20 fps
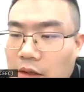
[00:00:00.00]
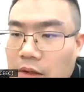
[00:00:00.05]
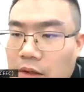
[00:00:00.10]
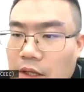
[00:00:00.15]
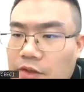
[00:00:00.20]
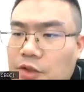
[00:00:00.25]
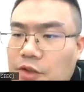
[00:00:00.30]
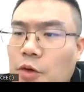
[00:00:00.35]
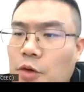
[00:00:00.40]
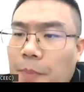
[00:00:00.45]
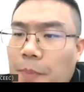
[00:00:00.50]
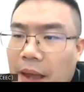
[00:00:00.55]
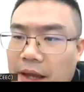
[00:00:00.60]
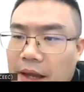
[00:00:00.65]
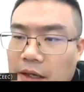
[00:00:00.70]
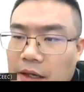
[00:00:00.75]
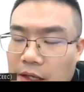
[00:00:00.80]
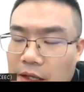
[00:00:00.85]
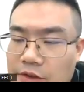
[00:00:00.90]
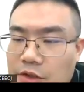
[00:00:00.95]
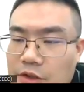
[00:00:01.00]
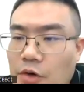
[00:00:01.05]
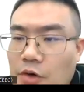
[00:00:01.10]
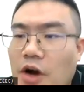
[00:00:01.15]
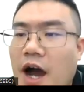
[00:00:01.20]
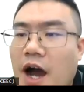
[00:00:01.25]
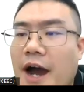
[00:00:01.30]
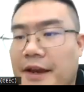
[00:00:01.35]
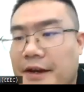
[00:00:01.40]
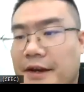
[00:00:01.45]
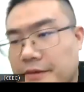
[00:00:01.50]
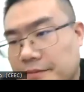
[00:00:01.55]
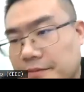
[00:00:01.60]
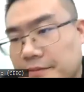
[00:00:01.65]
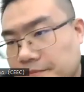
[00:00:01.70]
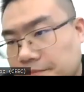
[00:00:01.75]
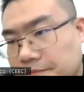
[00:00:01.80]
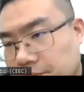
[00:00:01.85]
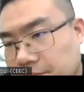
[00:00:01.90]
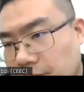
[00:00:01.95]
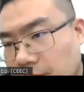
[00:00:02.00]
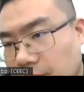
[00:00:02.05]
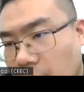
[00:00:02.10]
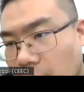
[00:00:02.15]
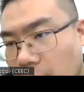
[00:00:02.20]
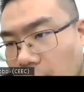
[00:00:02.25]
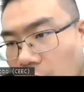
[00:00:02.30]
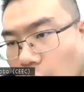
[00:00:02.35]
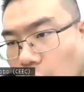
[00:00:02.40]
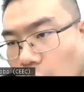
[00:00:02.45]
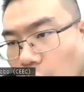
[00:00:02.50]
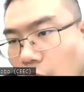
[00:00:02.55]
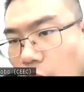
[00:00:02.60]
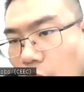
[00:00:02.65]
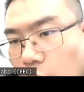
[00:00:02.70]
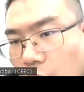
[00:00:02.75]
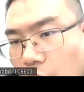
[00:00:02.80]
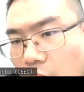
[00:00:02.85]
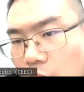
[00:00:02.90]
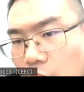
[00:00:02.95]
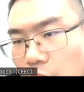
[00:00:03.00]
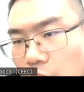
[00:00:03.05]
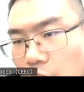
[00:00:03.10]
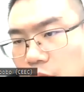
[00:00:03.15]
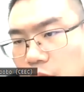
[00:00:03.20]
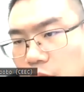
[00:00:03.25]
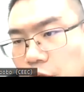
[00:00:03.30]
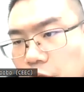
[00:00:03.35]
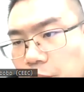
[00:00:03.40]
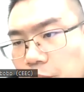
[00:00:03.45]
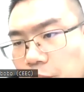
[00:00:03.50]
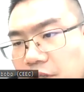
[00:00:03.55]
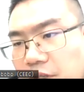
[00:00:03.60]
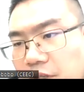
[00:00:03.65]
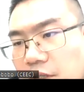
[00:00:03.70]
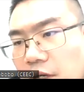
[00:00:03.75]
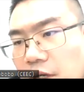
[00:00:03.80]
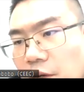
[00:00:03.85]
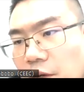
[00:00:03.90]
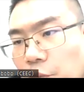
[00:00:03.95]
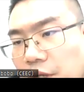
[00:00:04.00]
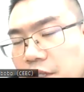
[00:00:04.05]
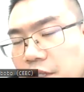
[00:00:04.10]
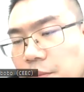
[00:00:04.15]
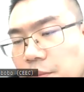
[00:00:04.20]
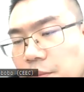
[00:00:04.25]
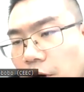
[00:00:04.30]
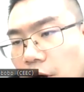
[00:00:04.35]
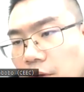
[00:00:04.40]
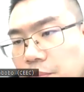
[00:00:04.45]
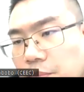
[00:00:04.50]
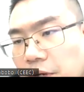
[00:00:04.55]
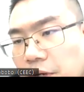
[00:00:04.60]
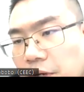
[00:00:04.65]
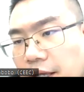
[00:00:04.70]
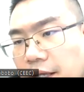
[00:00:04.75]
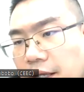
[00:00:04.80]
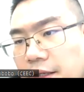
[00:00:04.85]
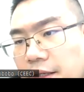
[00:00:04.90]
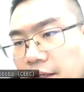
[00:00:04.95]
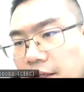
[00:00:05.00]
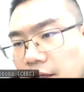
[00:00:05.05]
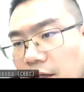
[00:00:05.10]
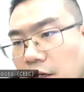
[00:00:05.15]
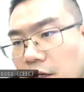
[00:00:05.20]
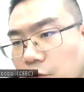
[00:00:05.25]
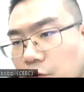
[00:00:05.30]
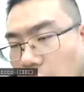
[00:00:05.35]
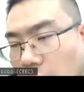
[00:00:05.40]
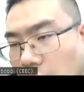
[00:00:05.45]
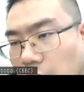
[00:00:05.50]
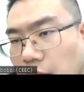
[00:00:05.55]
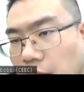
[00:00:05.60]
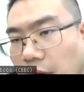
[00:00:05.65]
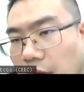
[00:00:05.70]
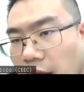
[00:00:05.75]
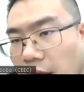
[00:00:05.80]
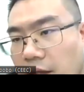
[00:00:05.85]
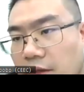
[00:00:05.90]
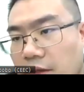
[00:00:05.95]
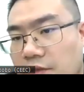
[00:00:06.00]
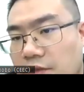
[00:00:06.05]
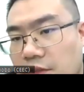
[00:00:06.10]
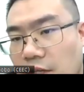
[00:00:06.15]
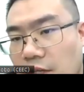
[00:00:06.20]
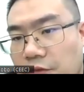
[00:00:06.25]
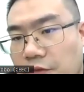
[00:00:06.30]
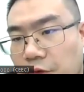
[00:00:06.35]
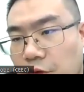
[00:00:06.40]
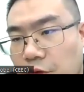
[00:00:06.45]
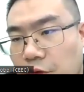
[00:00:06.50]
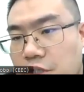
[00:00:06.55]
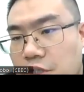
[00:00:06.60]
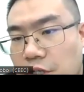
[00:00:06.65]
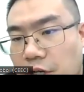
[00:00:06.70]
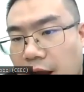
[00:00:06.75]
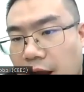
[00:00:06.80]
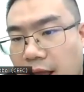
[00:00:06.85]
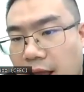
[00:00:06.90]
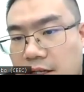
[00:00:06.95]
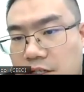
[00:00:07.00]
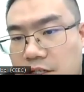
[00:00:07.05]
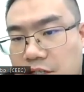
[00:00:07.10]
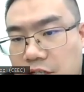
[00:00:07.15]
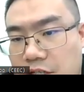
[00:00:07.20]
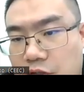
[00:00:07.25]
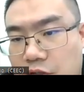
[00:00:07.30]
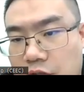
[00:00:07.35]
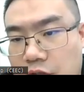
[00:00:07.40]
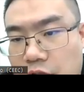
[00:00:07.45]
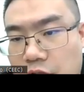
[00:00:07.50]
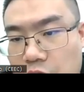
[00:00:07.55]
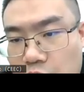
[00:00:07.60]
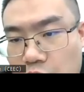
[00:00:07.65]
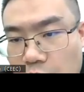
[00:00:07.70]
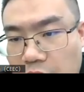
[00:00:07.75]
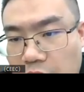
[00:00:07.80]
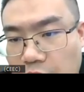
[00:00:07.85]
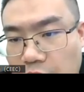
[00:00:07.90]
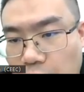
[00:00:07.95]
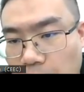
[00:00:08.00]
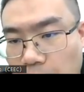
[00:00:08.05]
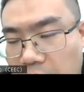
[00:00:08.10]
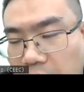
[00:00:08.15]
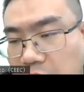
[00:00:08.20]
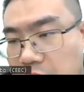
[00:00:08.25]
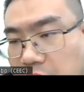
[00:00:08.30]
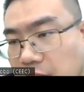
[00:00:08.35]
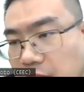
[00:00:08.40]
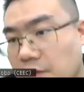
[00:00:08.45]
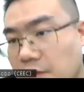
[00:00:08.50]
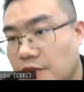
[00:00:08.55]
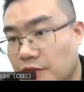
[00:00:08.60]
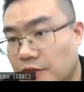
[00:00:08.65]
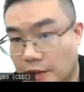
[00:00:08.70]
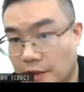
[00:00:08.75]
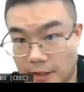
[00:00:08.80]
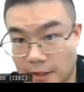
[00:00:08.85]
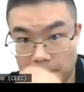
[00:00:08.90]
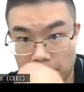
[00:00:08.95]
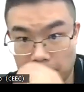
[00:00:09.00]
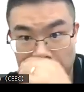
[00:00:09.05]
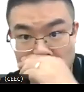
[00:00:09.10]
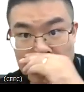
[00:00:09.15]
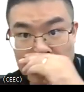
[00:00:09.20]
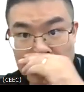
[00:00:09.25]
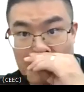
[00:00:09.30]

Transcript: Let's go back. Let's go higher. What will be the wind power play a role in the future energy transformation scenario?